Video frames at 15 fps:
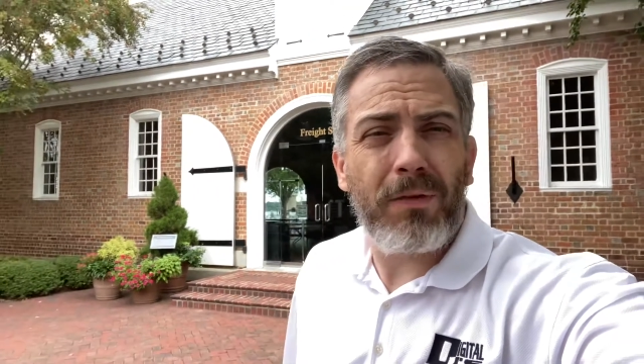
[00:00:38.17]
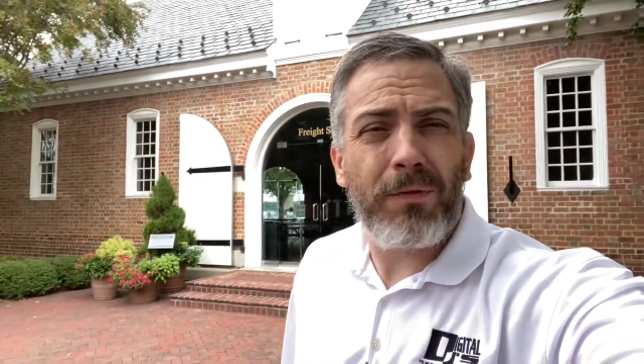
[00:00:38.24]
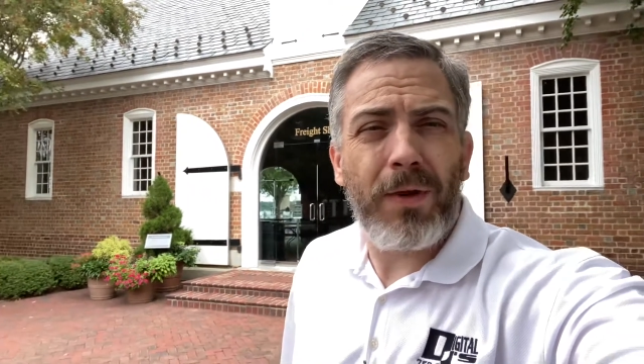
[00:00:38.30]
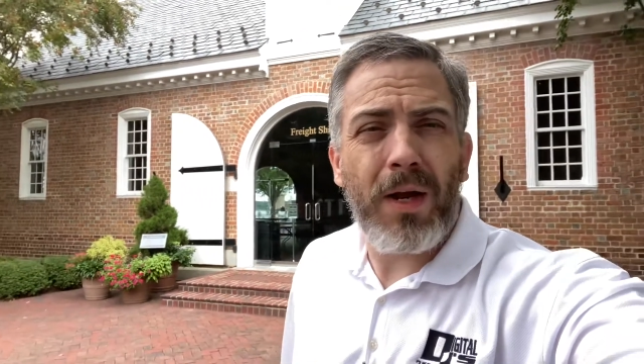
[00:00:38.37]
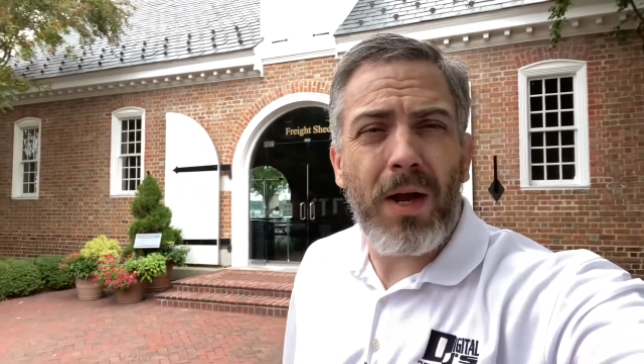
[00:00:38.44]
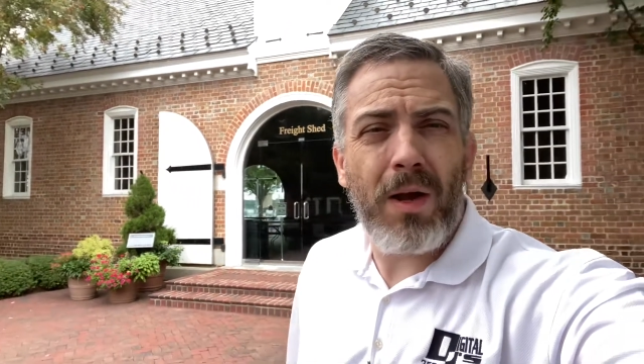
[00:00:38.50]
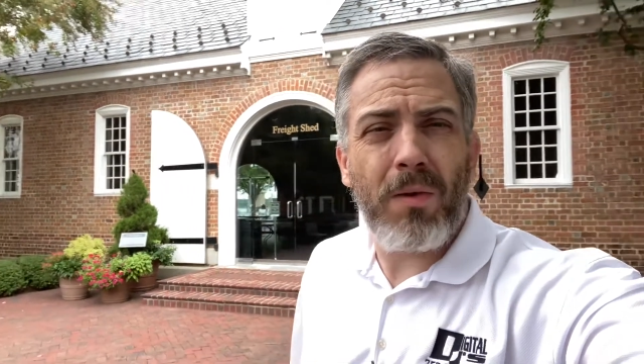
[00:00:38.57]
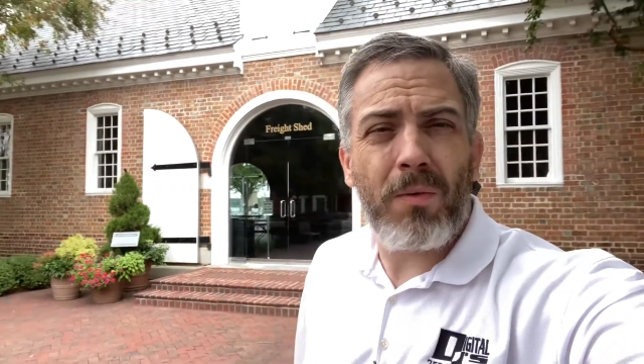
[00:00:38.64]
figure
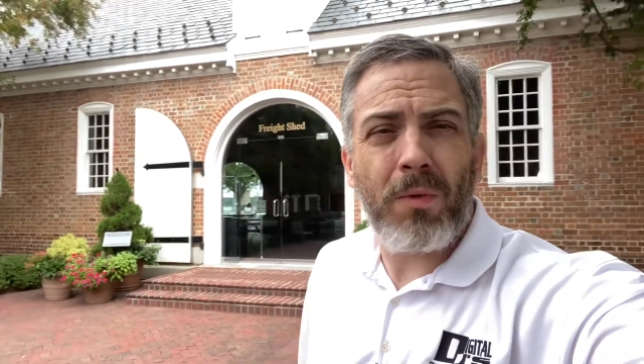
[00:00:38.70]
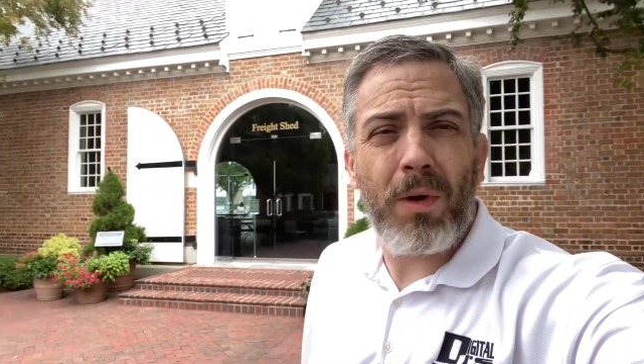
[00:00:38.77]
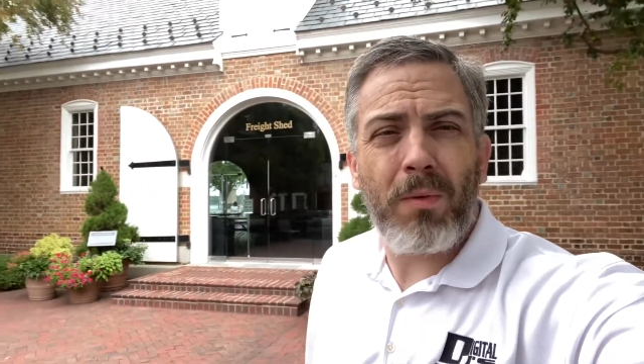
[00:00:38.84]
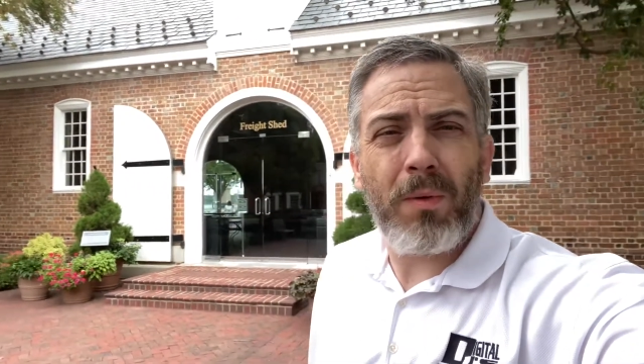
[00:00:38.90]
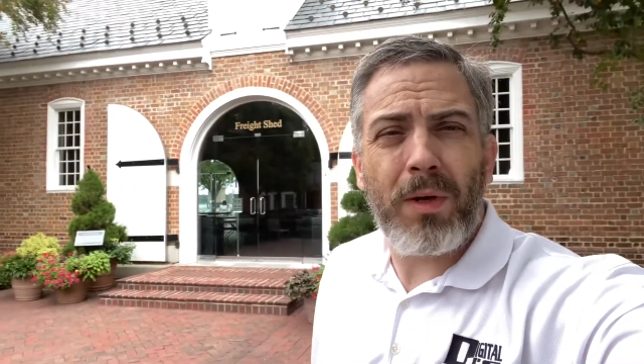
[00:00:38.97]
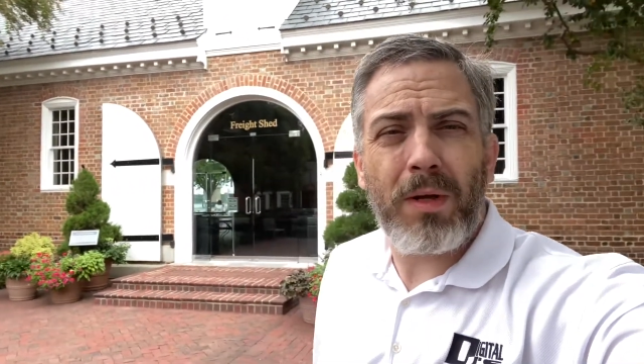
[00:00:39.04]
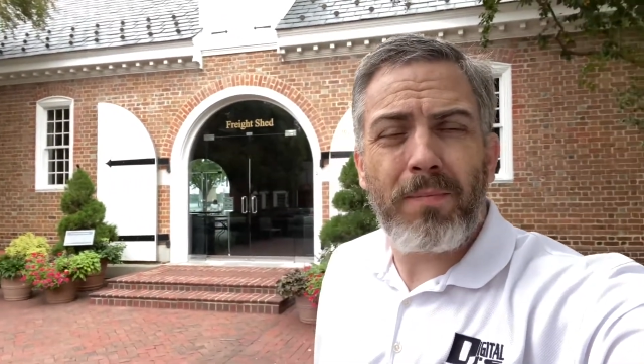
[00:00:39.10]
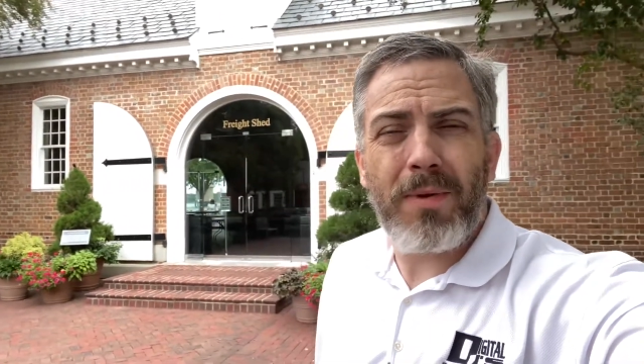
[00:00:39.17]
out where
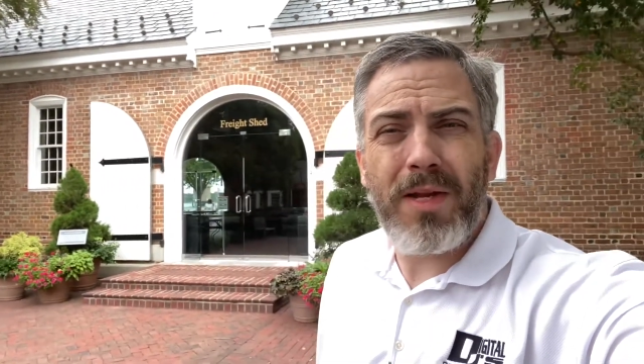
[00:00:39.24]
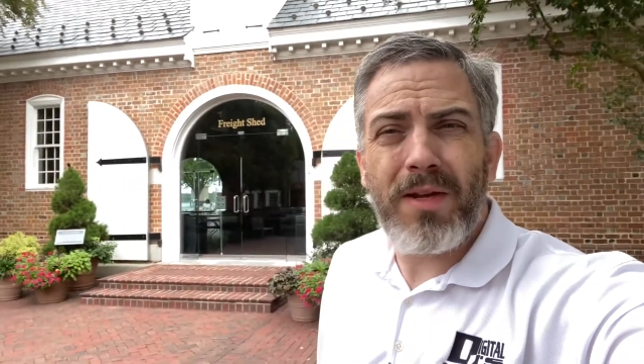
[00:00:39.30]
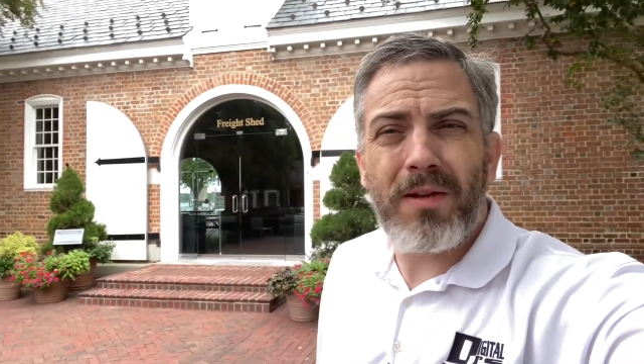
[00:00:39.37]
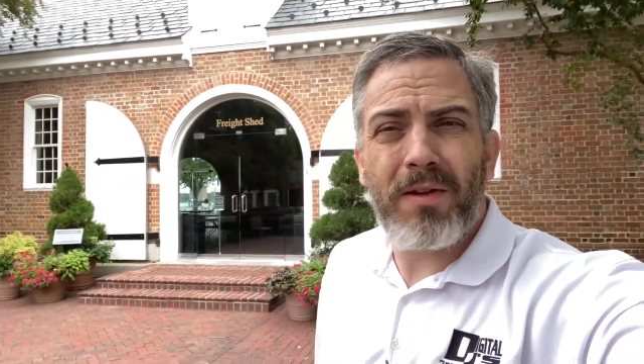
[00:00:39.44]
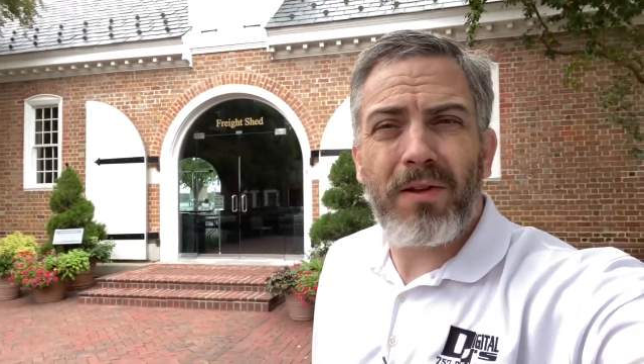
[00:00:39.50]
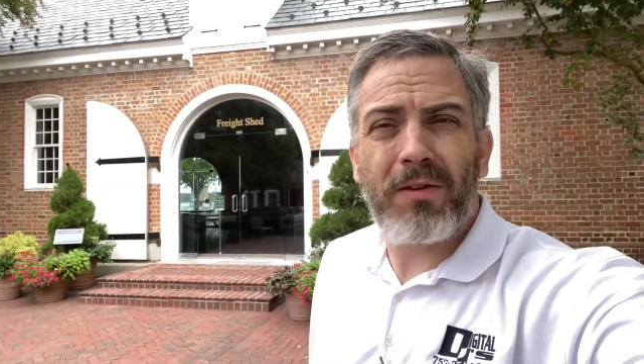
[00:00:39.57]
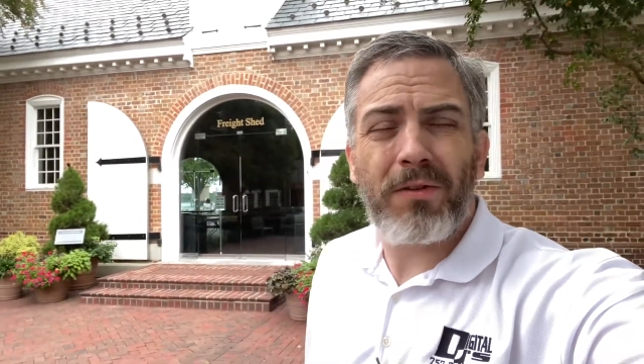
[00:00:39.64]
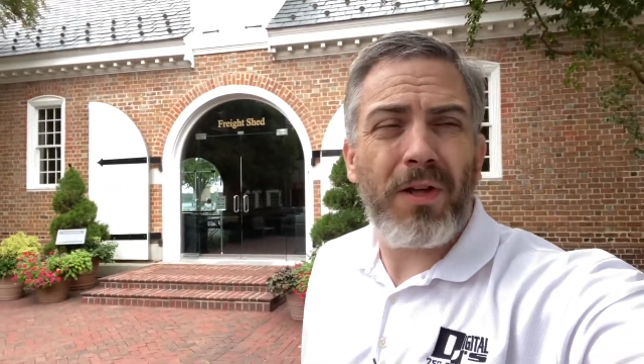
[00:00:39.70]
we're going to be
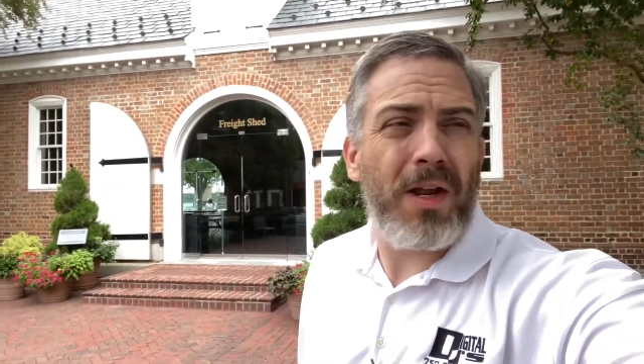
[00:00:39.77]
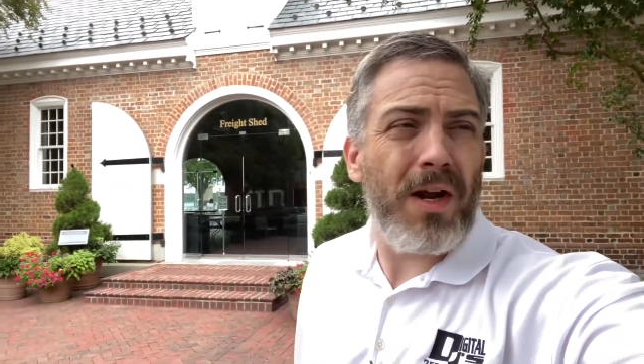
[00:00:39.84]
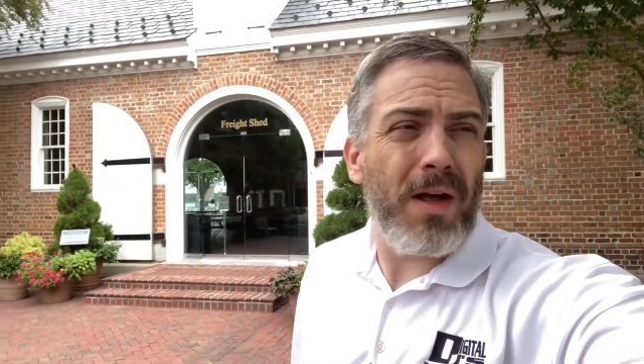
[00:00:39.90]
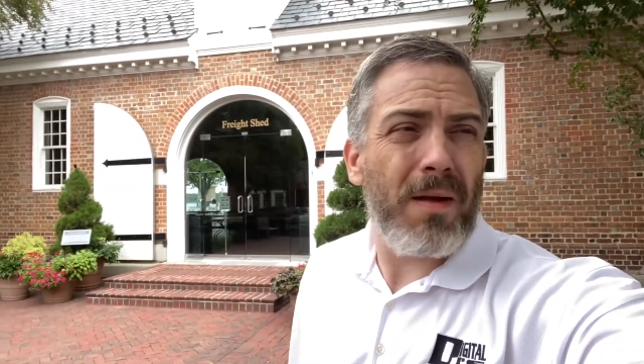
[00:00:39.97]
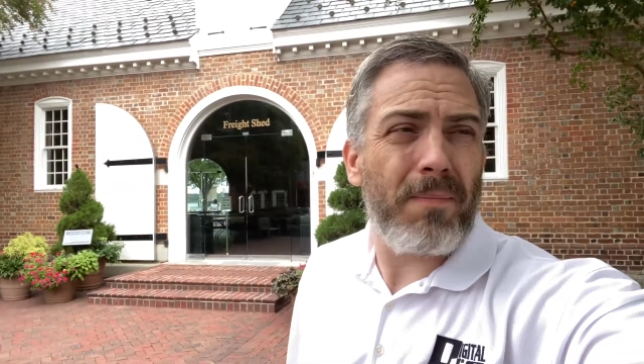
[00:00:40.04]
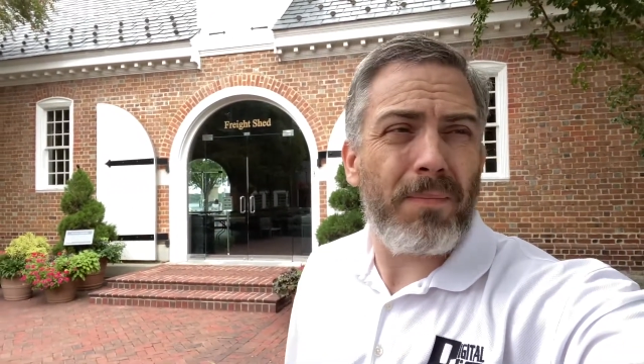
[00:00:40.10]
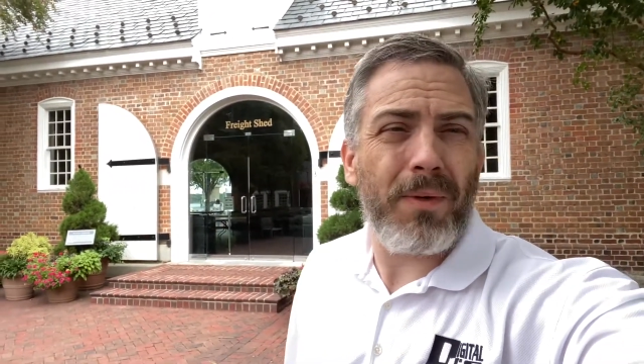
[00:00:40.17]
set up